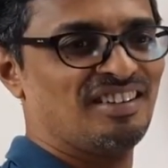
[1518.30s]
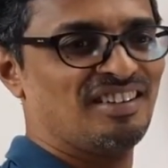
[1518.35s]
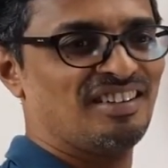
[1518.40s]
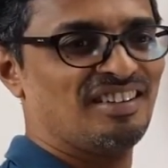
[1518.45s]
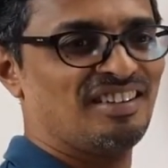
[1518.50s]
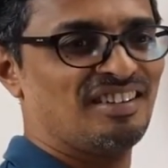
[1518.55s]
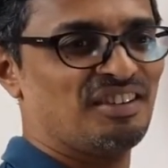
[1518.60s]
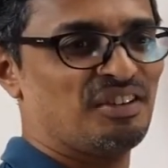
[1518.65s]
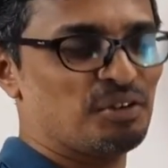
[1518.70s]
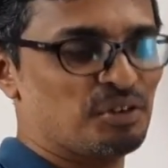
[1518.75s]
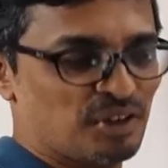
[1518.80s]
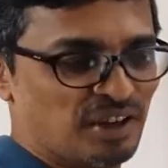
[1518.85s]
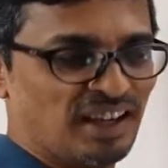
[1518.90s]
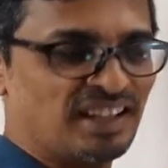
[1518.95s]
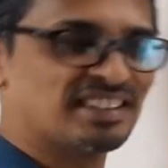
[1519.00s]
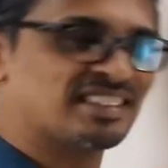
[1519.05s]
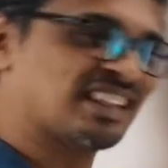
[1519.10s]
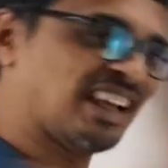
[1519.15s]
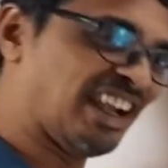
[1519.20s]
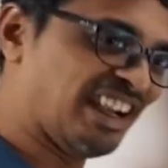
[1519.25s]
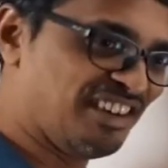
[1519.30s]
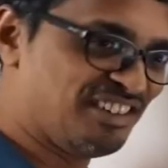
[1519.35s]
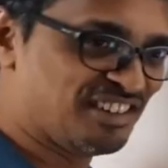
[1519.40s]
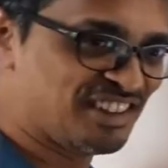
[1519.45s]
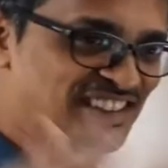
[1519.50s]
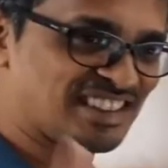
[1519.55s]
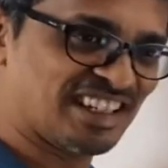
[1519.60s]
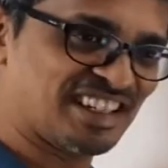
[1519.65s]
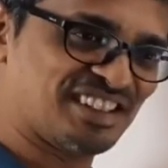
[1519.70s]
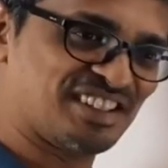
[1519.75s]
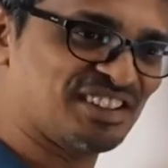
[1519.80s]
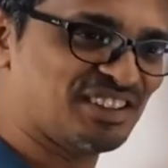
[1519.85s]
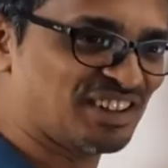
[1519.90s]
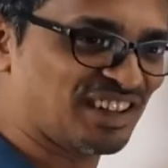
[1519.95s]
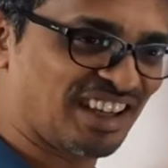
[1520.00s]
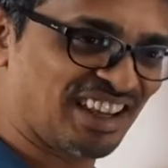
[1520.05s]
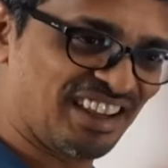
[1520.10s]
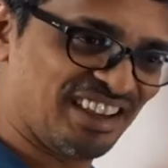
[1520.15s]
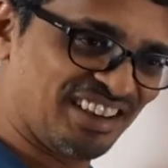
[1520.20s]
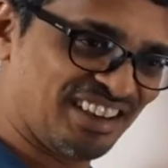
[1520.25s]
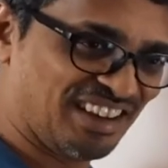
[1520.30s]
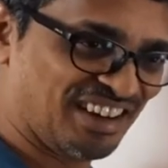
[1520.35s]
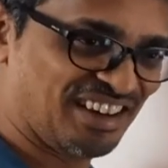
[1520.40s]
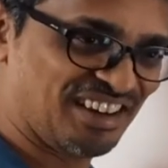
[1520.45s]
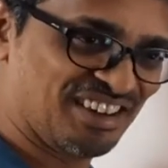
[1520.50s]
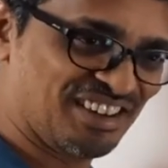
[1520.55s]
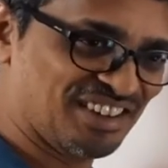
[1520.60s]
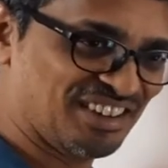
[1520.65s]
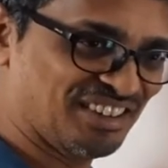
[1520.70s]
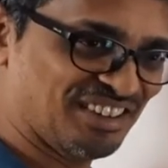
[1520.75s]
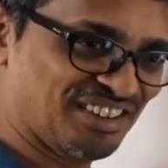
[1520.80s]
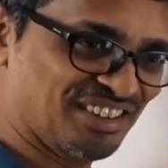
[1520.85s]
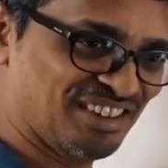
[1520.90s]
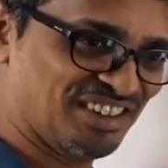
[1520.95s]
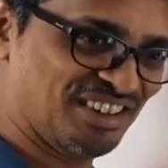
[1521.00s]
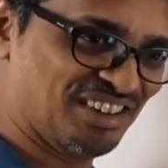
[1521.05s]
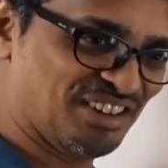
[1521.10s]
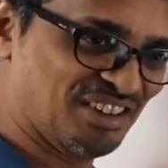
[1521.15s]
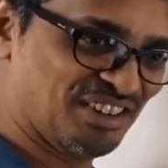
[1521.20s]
You kick sideways, that's okay, you can do.